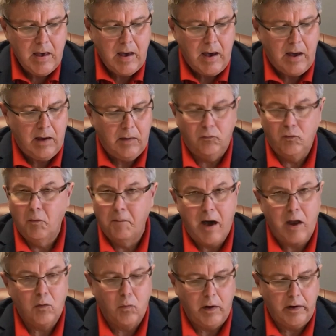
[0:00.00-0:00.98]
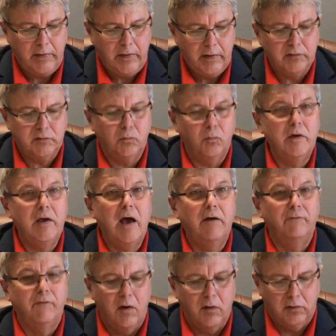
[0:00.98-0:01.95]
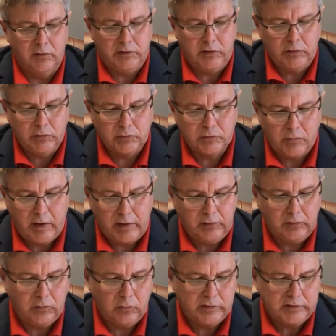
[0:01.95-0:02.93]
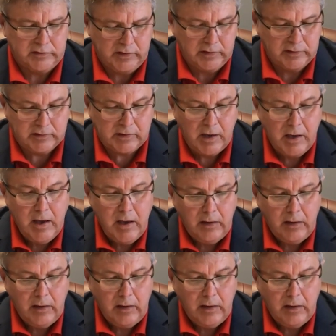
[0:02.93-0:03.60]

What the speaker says: no matter what it is, we have volunteers ready to assist